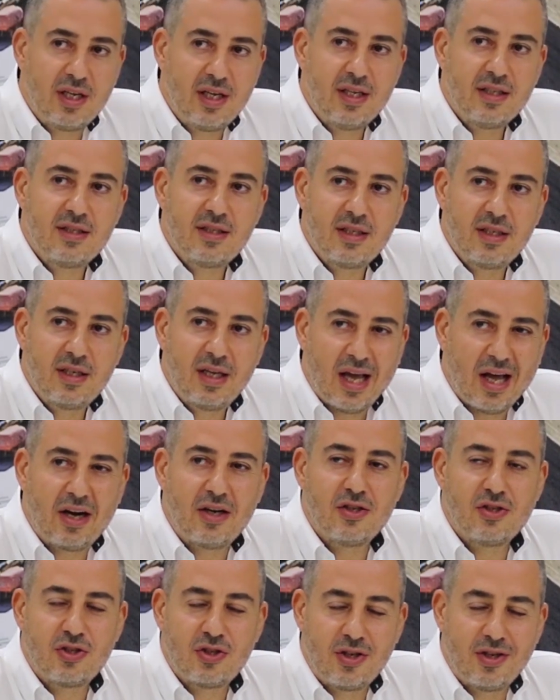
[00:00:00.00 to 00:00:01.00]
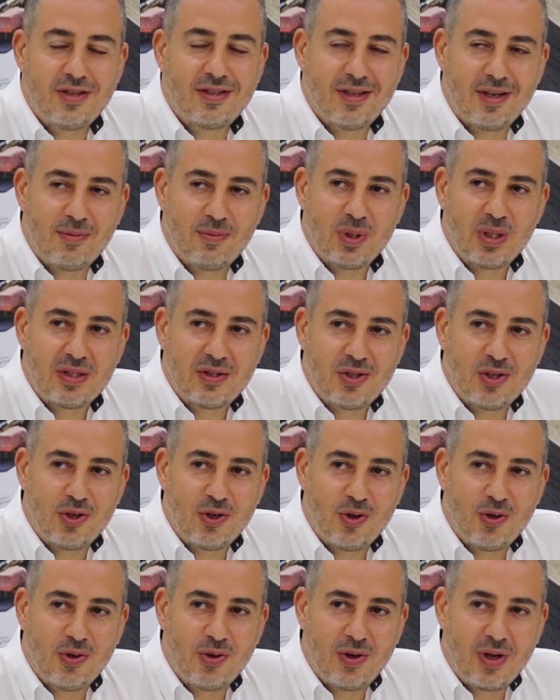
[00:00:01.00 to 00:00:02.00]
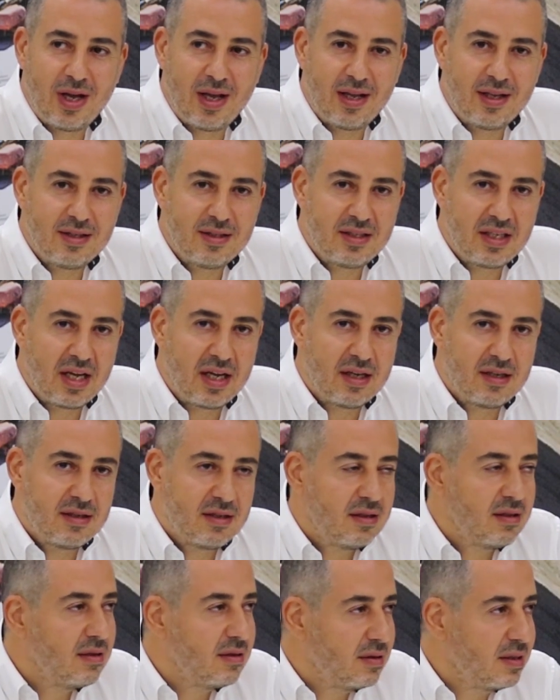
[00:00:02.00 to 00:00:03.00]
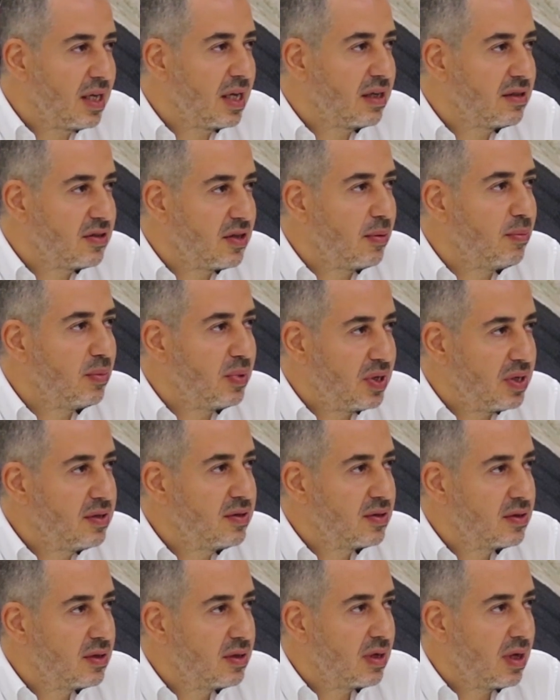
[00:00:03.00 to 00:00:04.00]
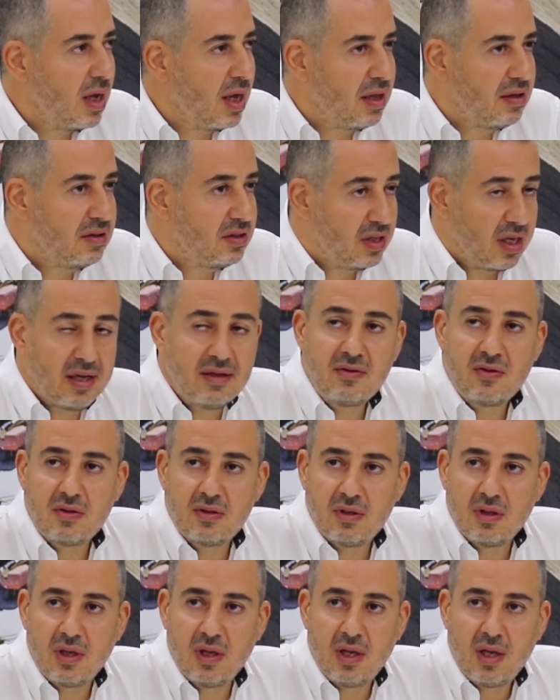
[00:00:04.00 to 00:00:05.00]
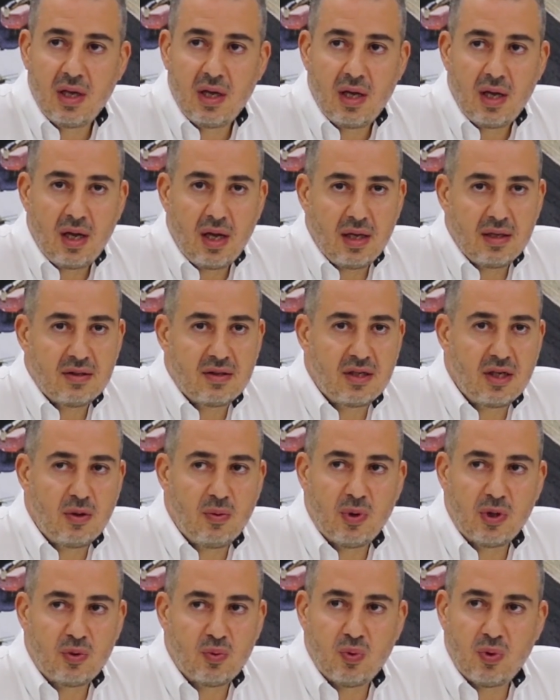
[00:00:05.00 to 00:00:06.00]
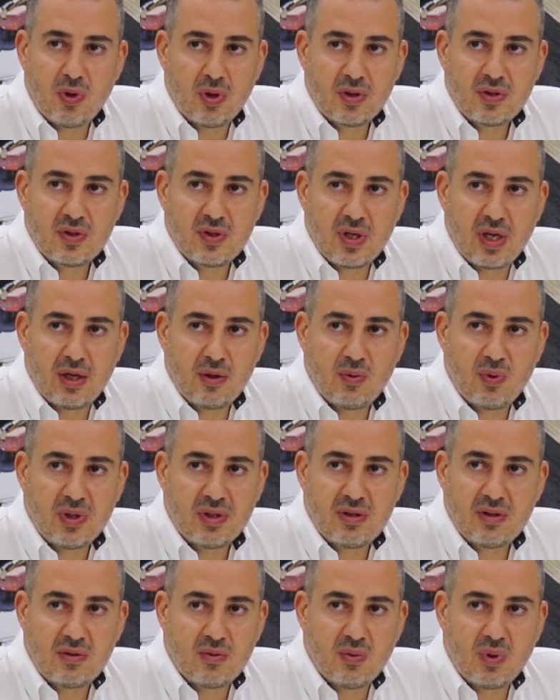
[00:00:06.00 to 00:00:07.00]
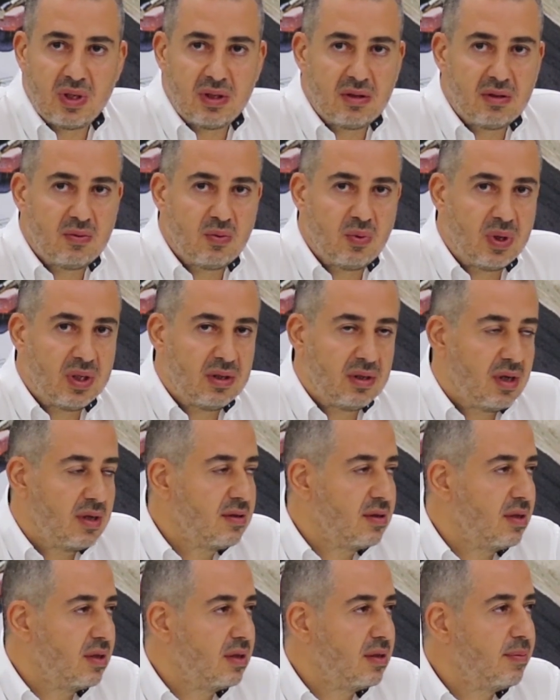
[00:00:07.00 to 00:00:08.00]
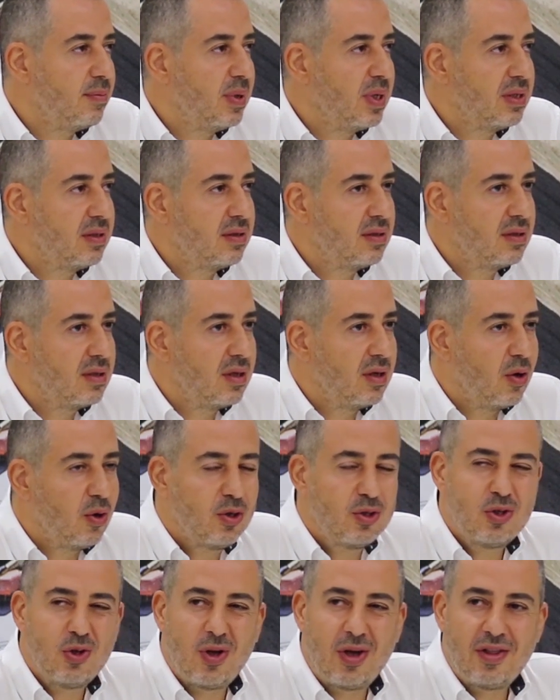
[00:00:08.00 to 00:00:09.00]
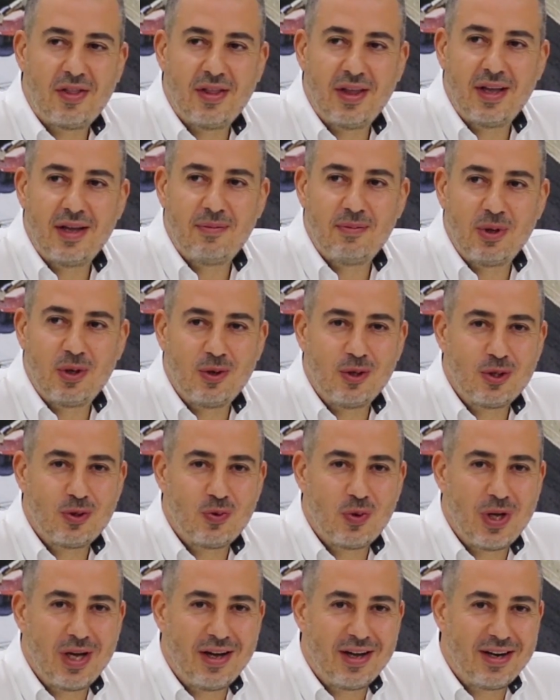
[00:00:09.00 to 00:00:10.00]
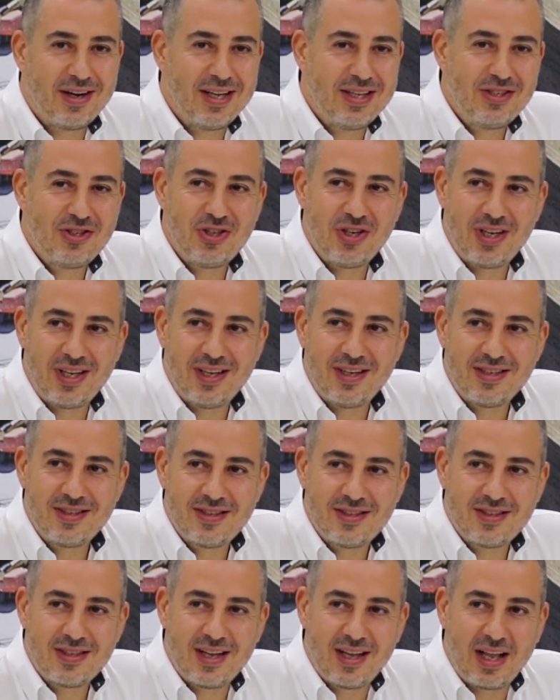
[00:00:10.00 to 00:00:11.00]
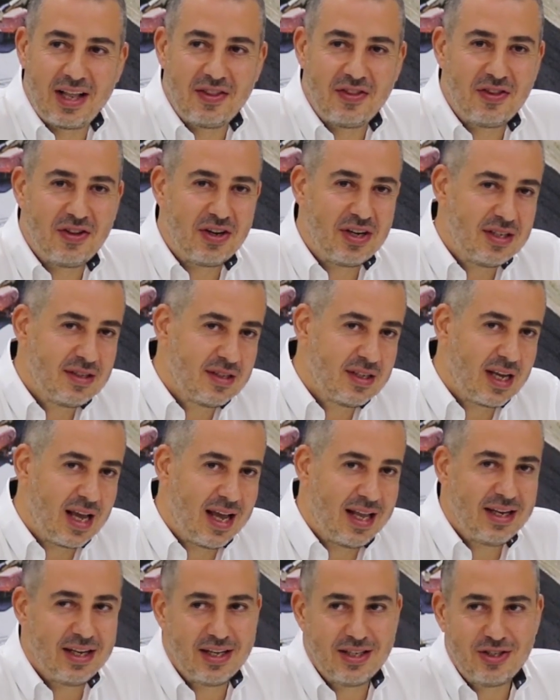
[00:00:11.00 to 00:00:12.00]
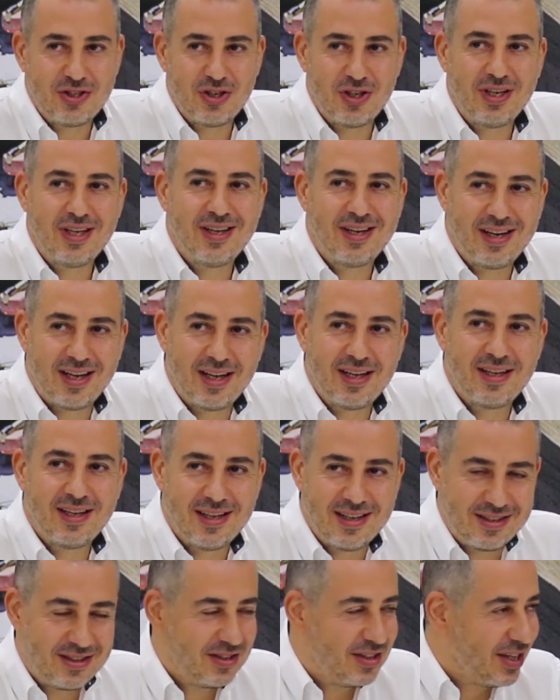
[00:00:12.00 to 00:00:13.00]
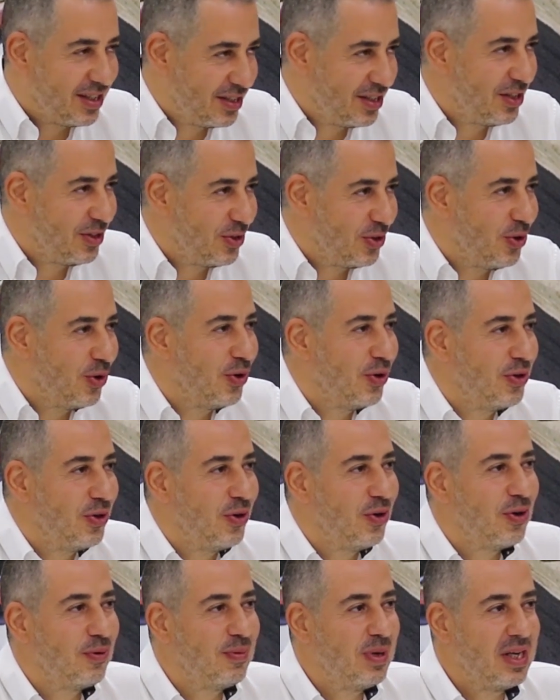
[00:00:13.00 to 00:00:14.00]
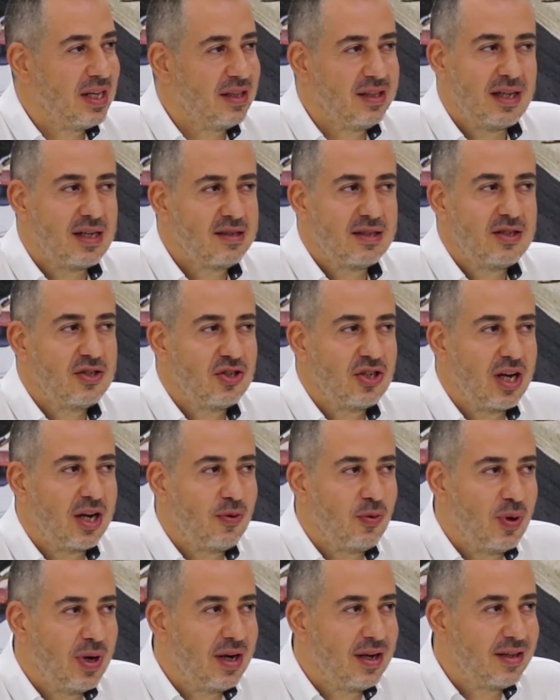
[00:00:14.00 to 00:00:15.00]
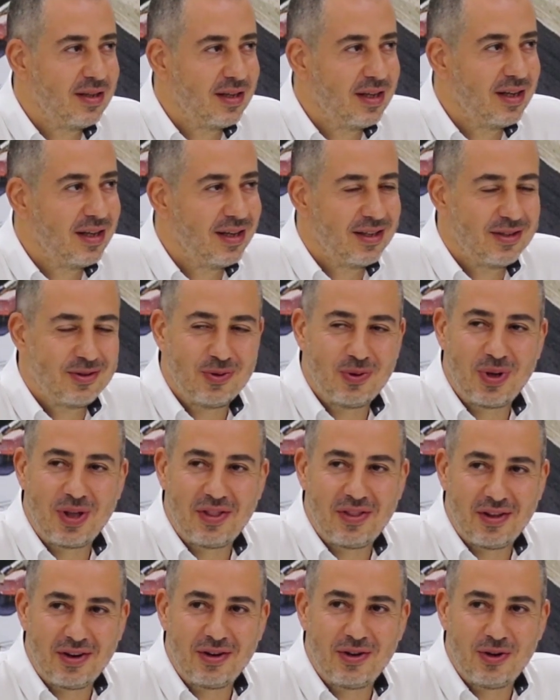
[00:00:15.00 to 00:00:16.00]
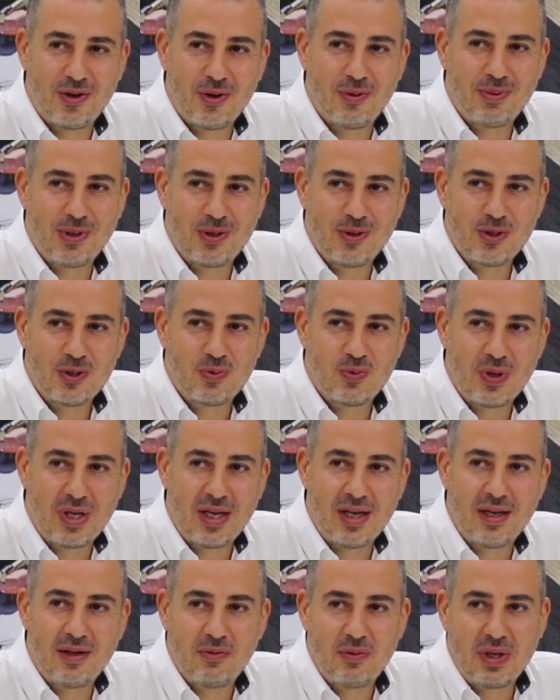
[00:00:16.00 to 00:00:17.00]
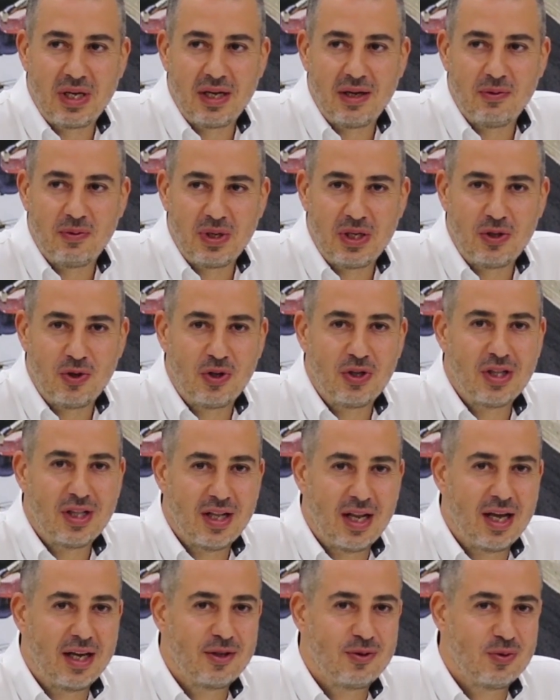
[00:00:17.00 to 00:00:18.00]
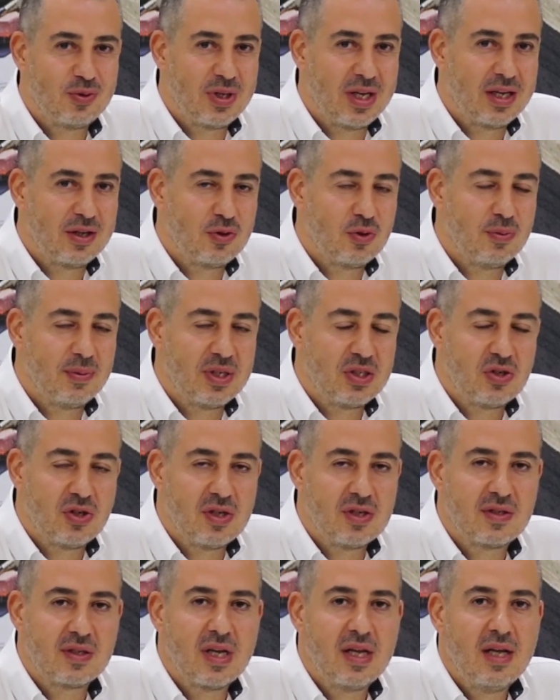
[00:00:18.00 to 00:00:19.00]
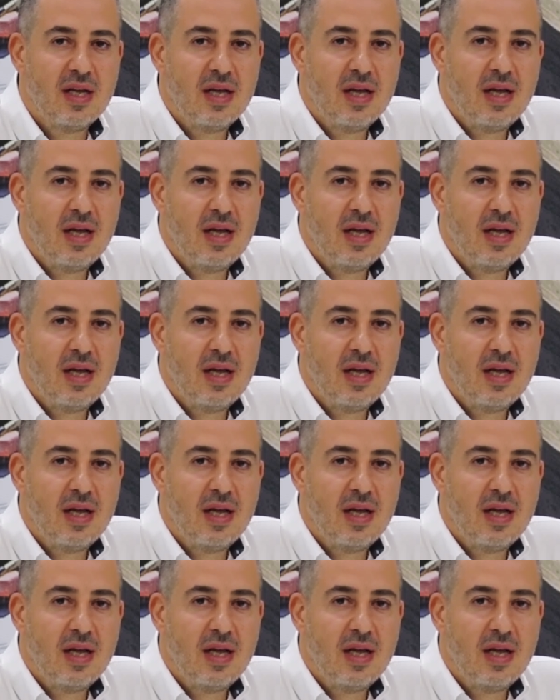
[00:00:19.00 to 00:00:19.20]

needs courage a little bit, you know, and take some risk and test and see what works and what doesn't. But also I think because we are engineers, and risk and engineering, it doesn't go normally, it doesn't gel well together, you know, because we don't like to take too much risk.